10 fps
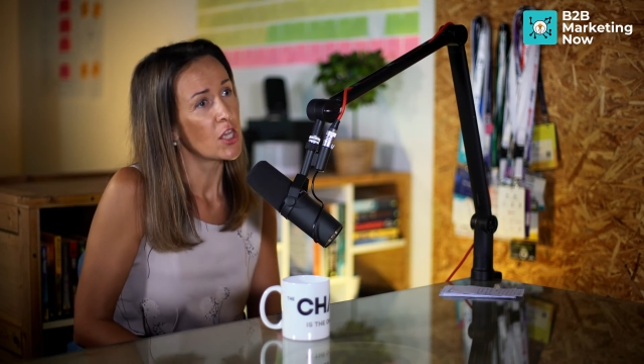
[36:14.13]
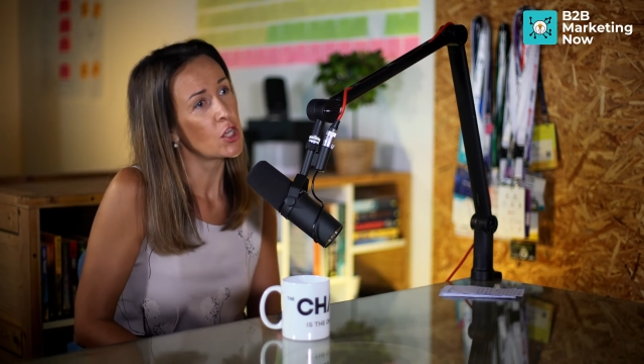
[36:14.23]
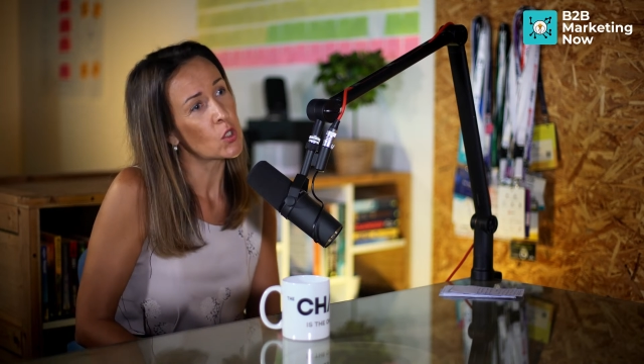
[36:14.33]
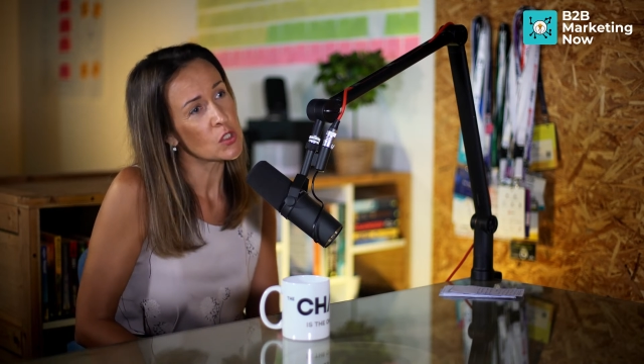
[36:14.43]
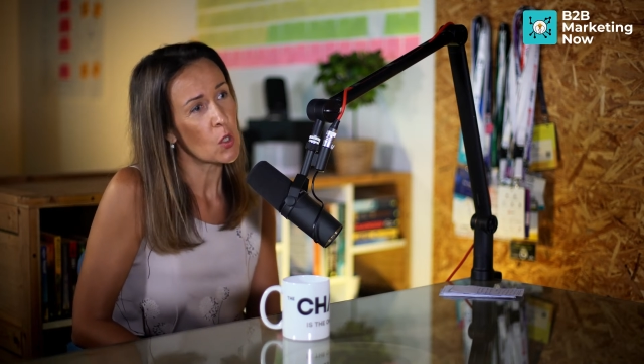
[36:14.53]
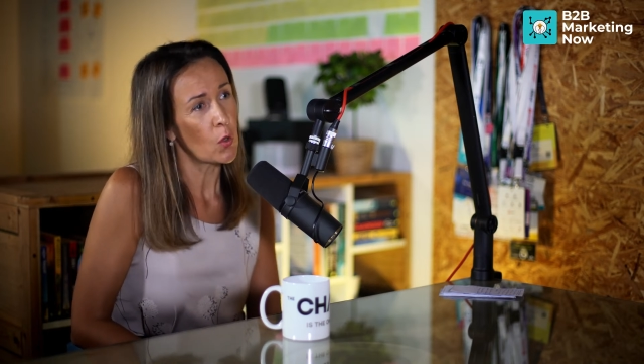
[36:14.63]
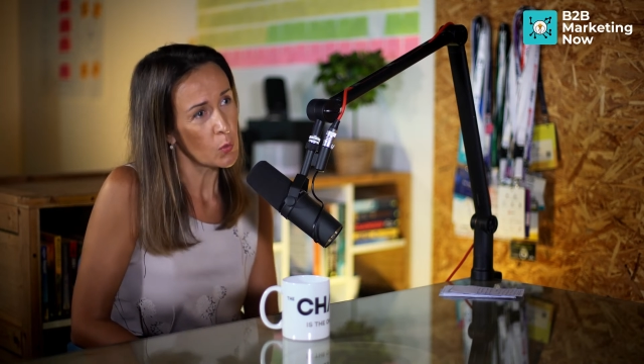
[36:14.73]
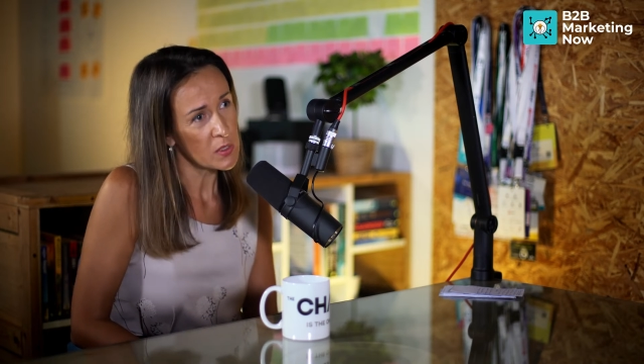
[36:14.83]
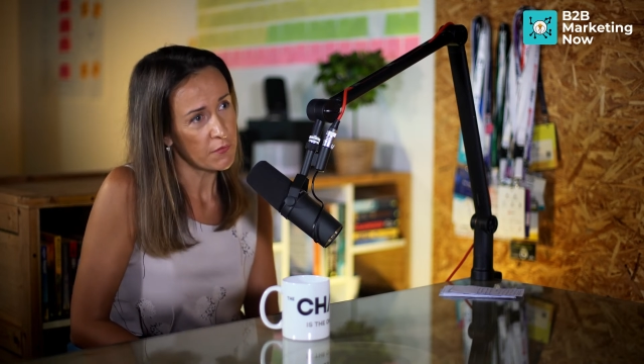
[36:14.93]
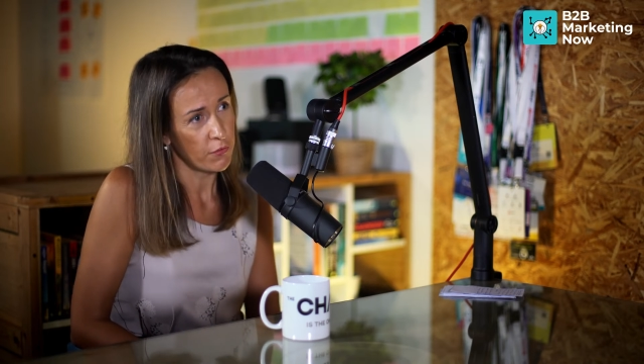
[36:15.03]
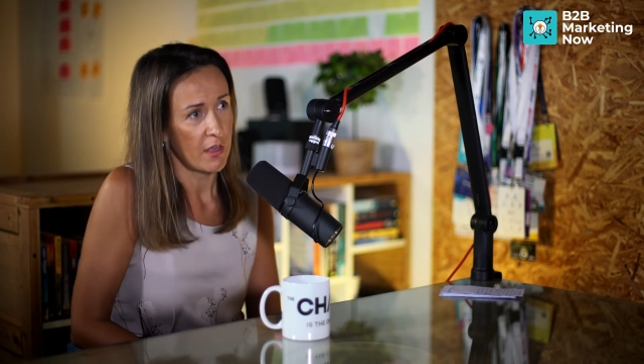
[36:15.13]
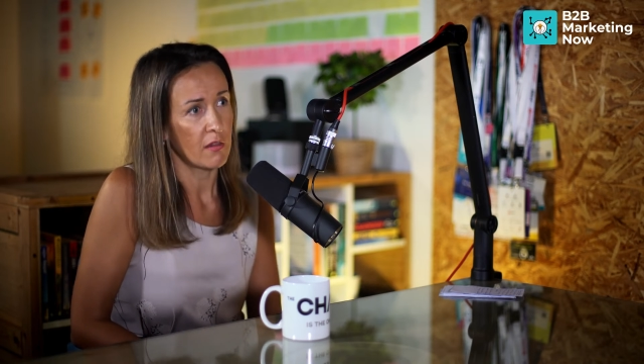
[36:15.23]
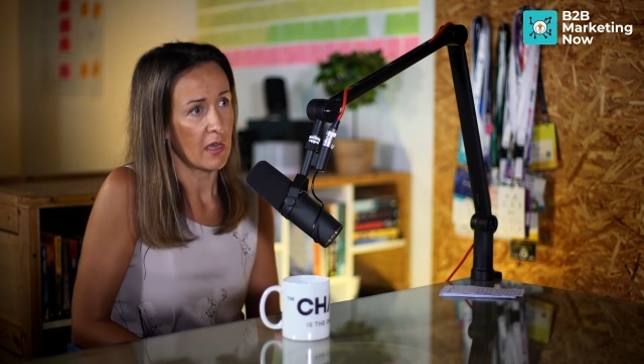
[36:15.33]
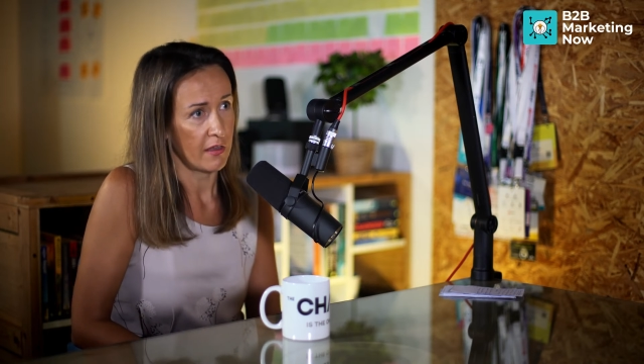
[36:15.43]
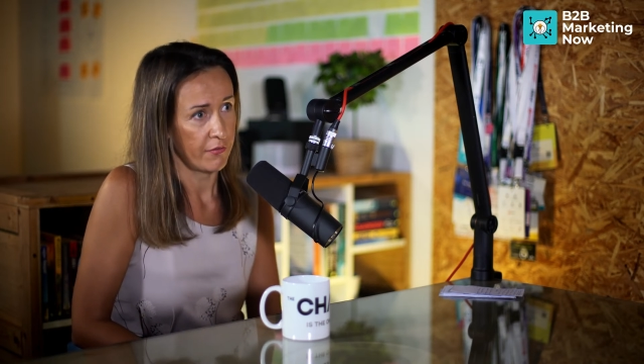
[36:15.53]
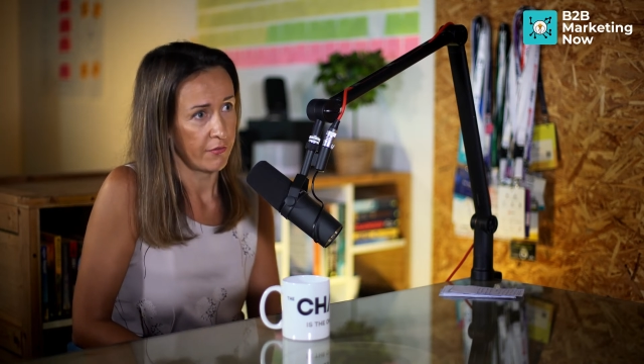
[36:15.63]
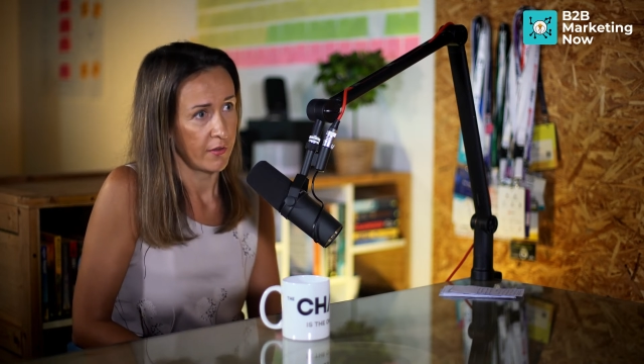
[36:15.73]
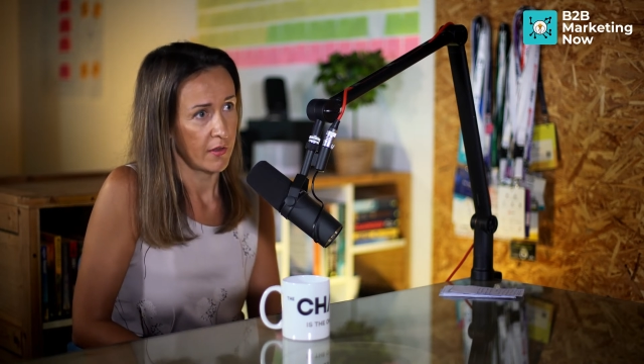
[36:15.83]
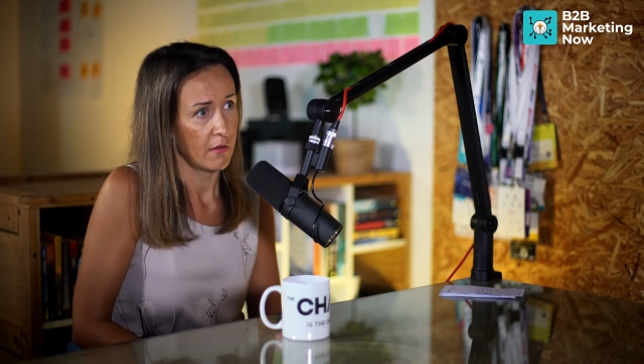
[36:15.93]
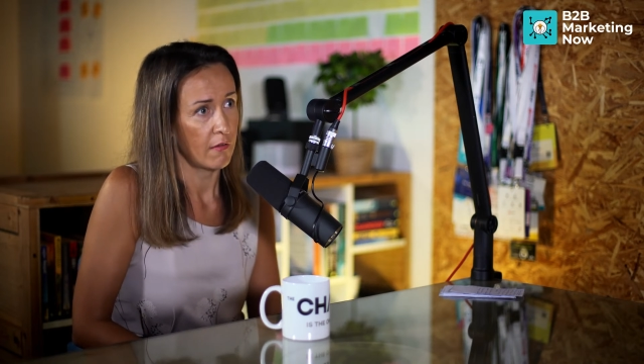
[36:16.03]
not always for their life,
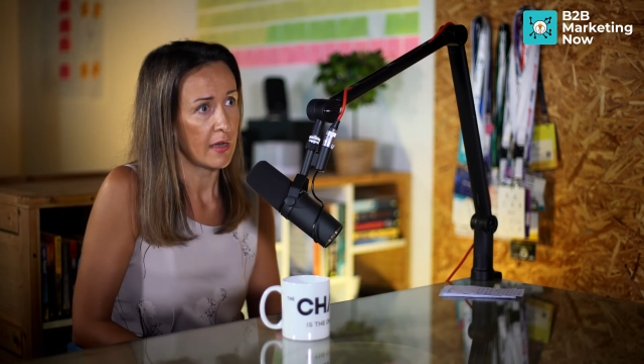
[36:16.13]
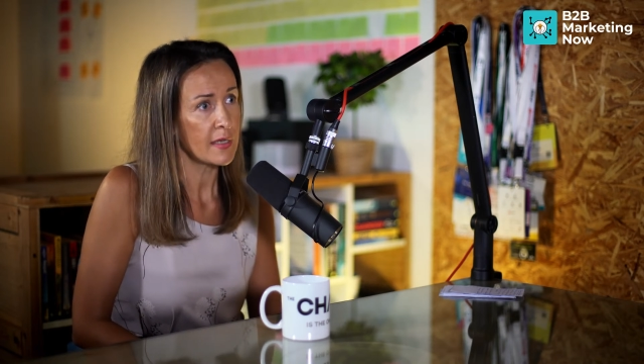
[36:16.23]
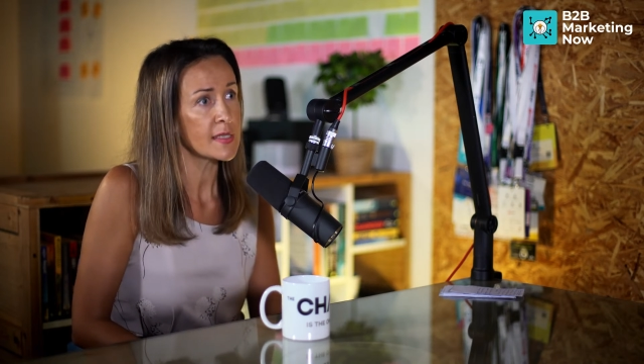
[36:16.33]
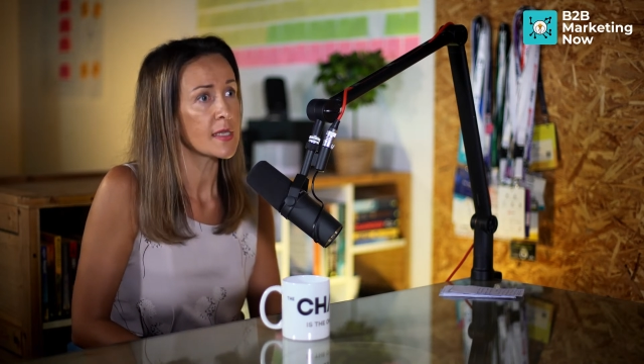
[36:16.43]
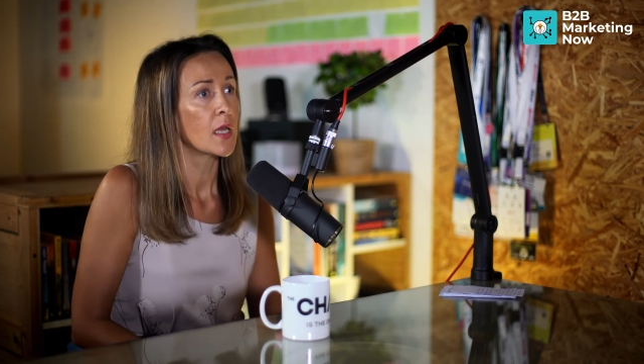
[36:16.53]
right?